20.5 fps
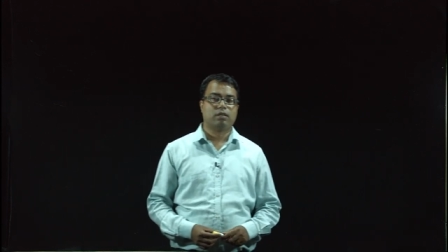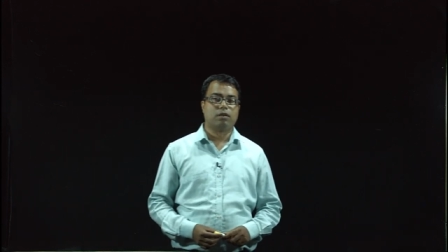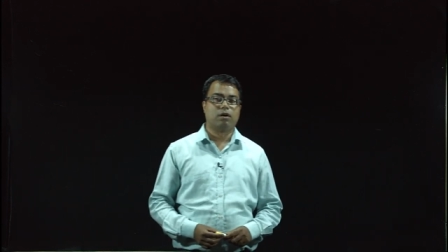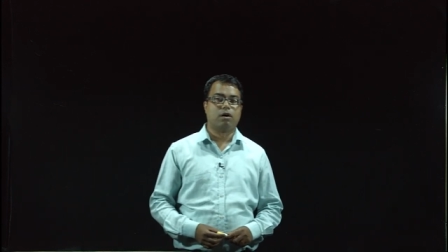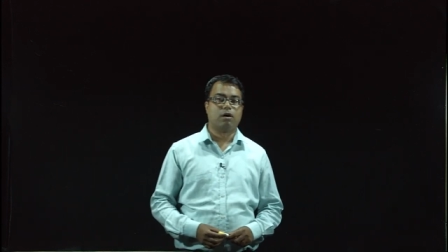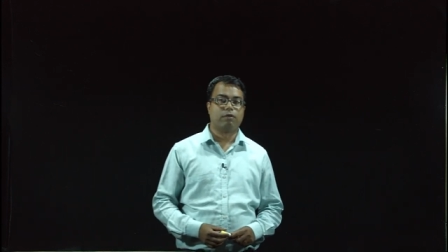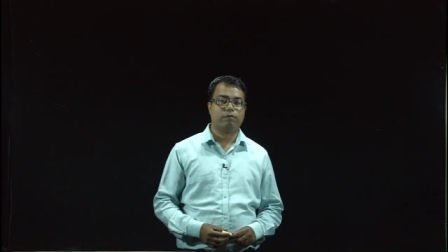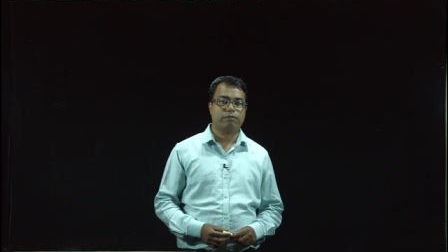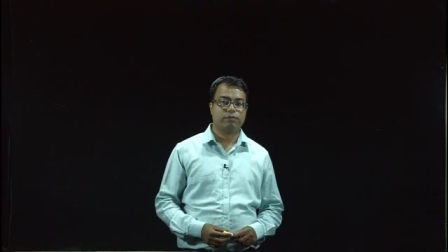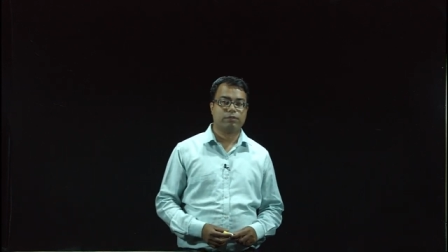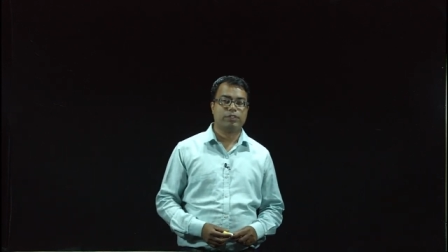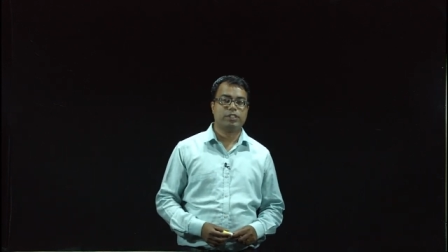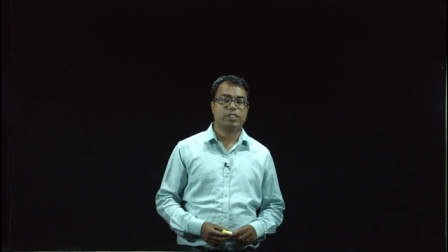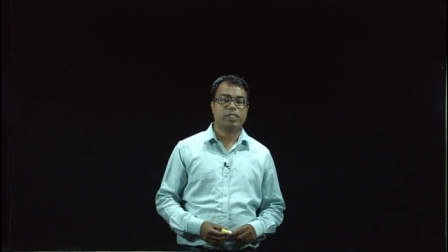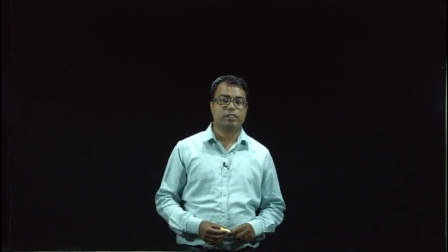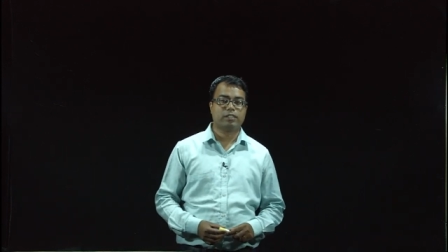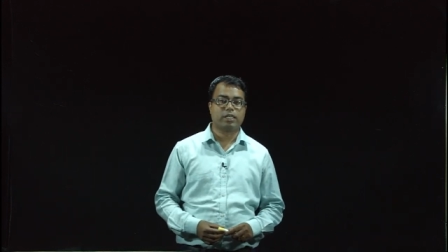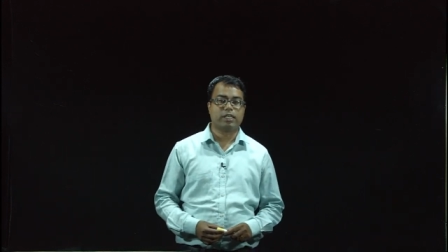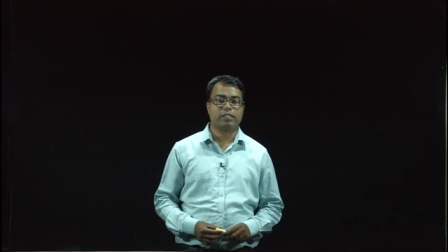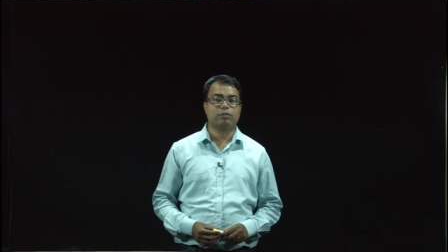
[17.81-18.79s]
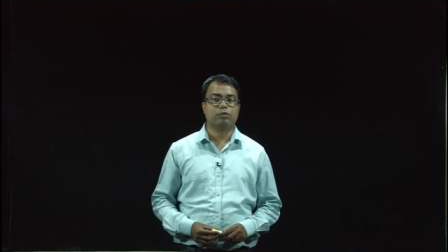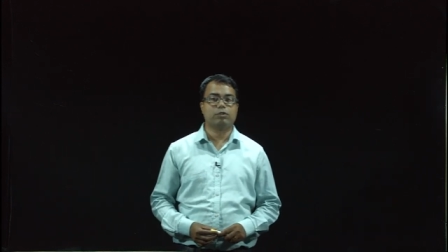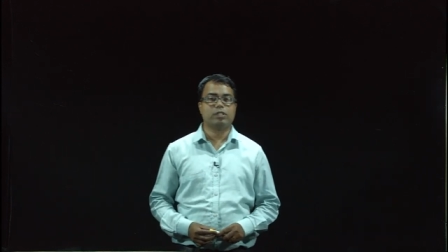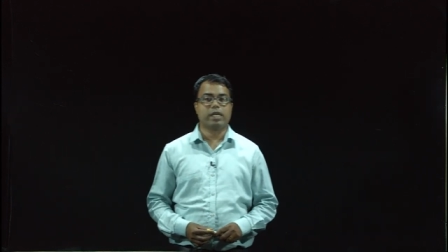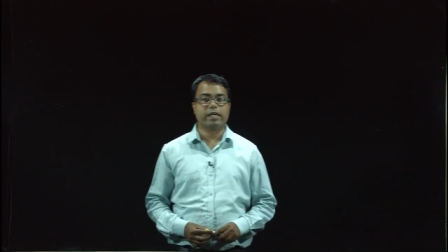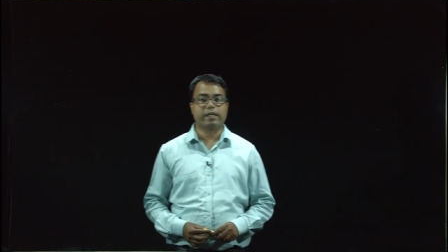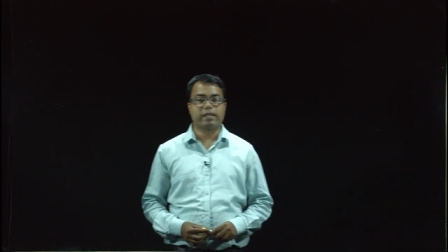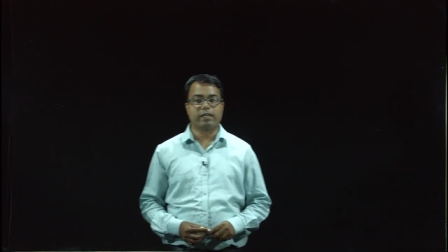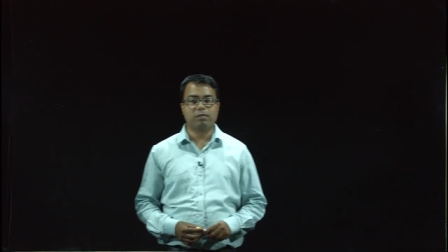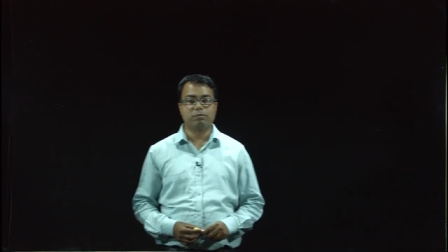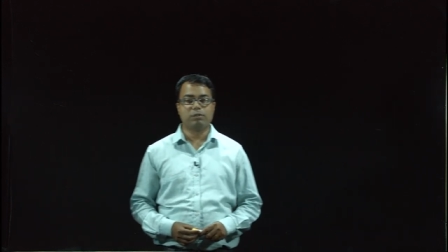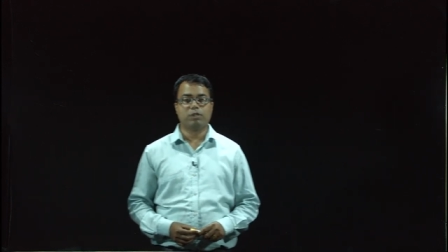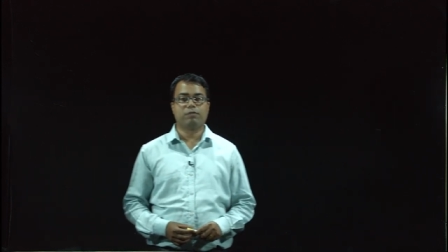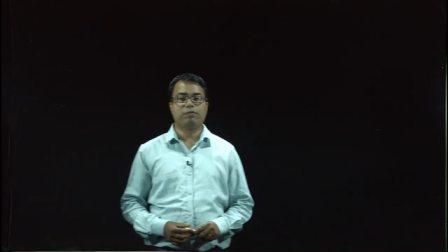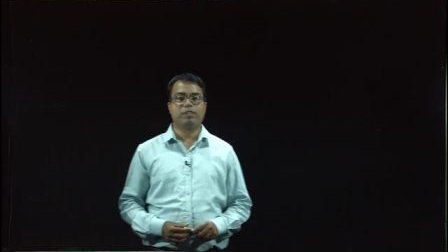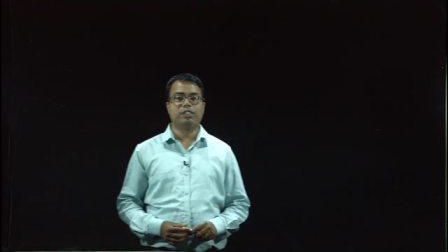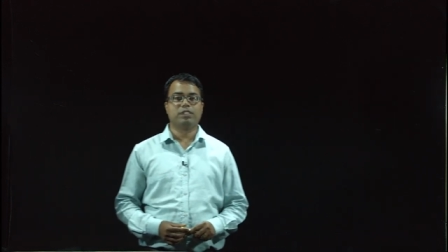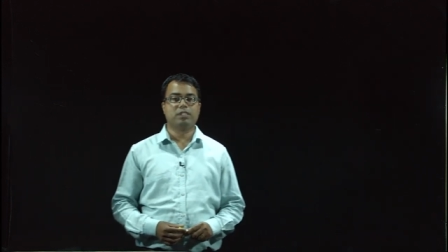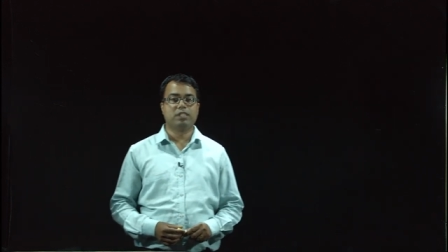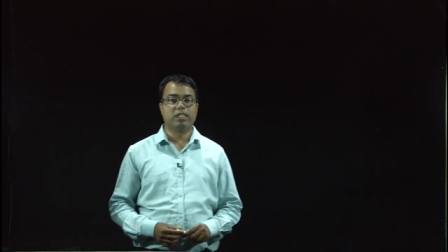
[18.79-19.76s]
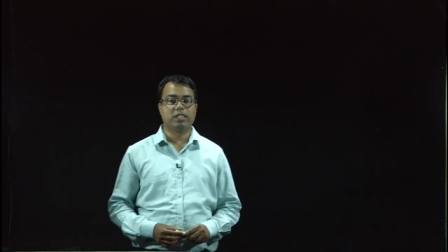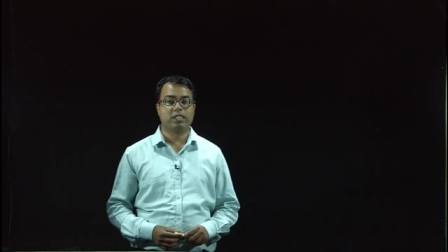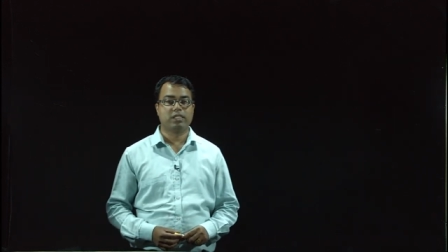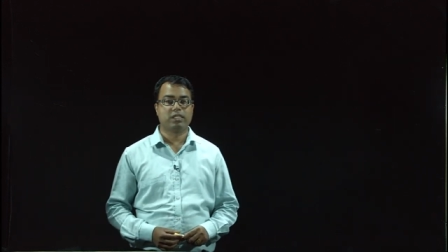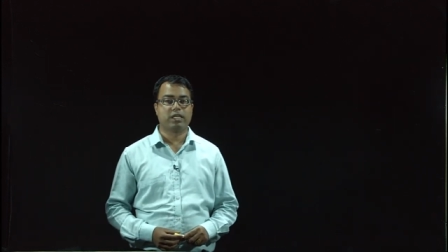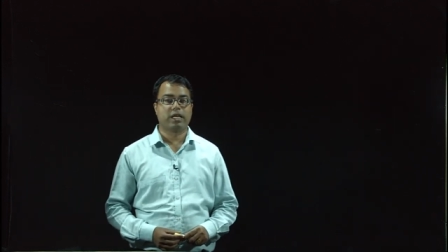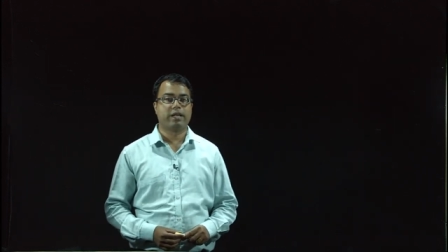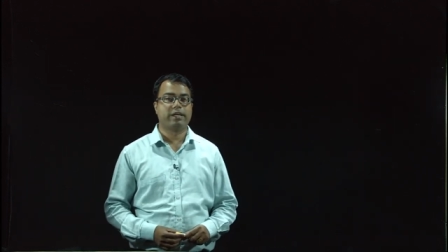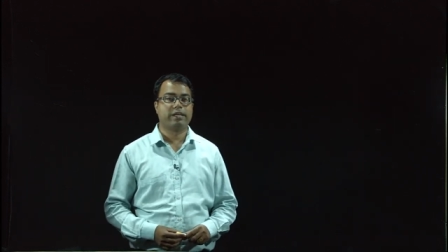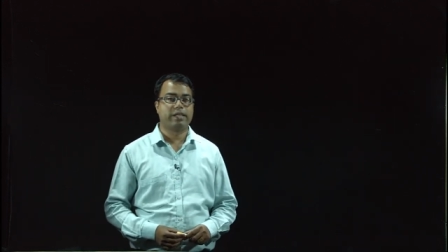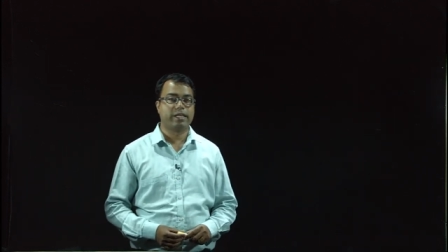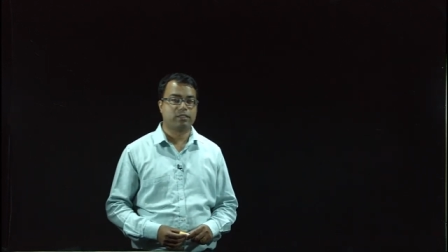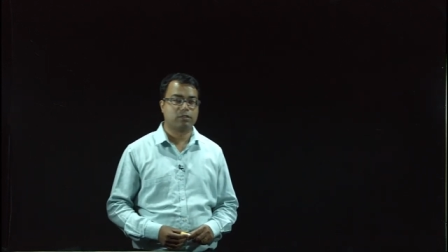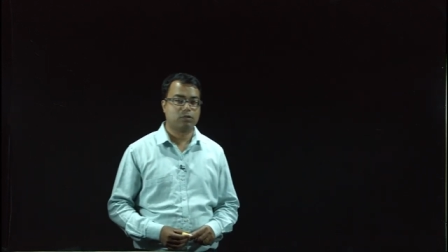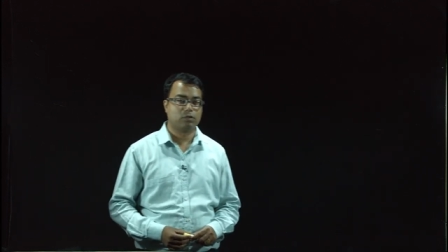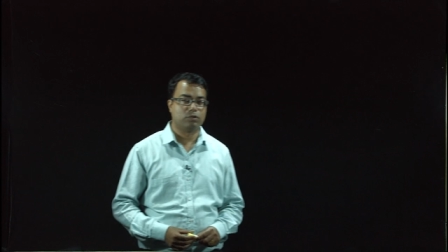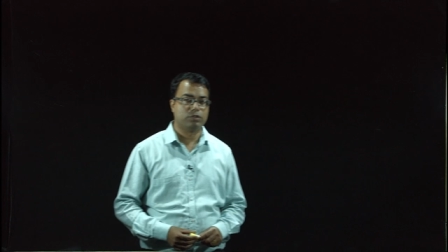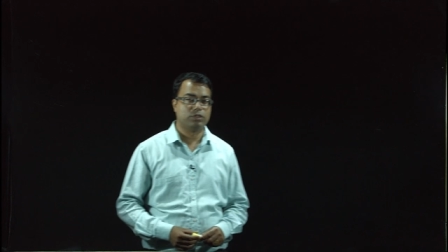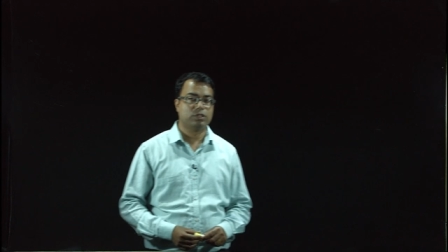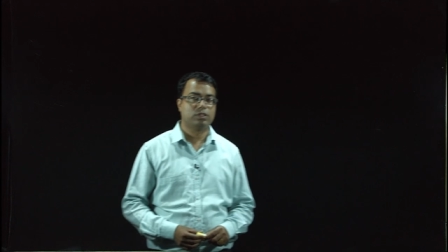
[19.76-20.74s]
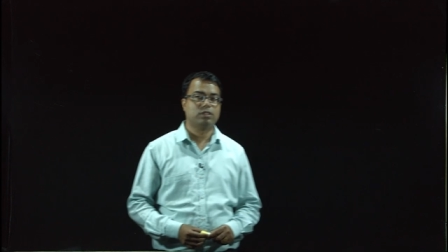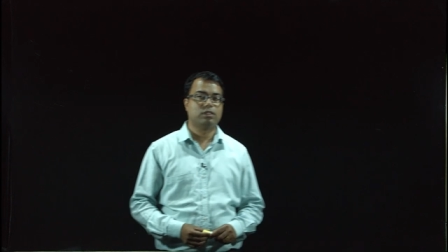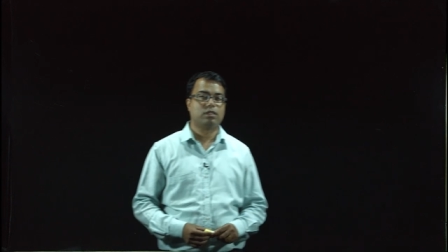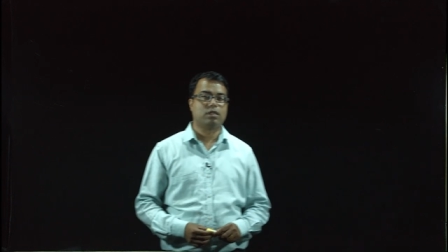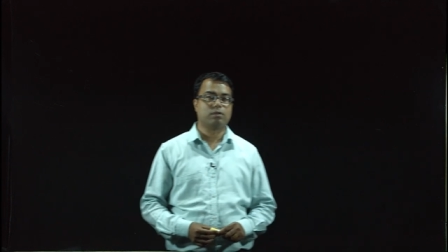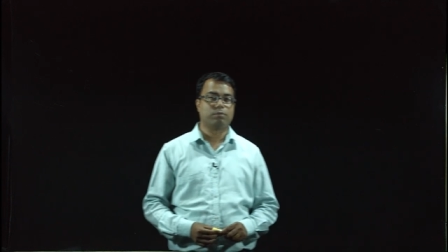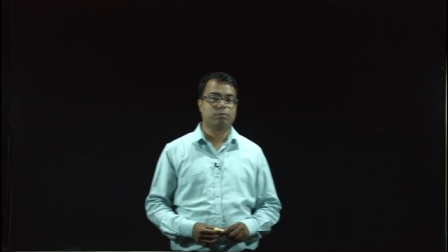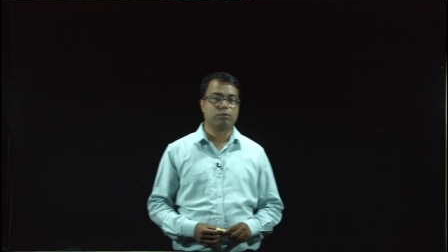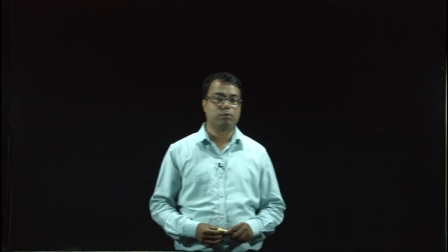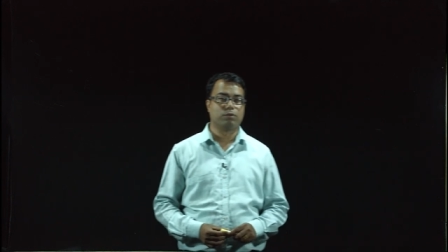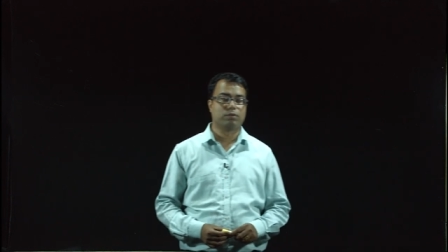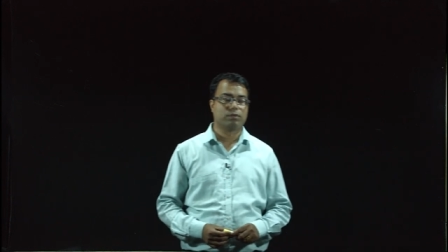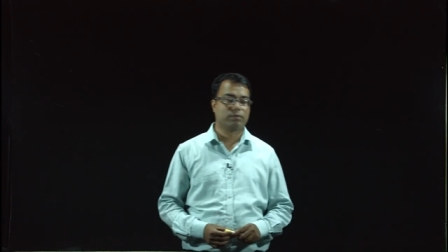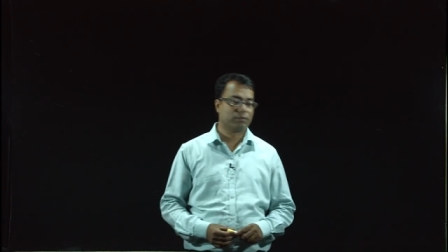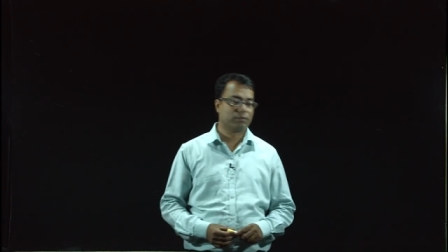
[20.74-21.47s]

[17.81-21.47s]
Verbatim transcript: of GH Raisoni Academy of Engineering and Technology, Nagpur.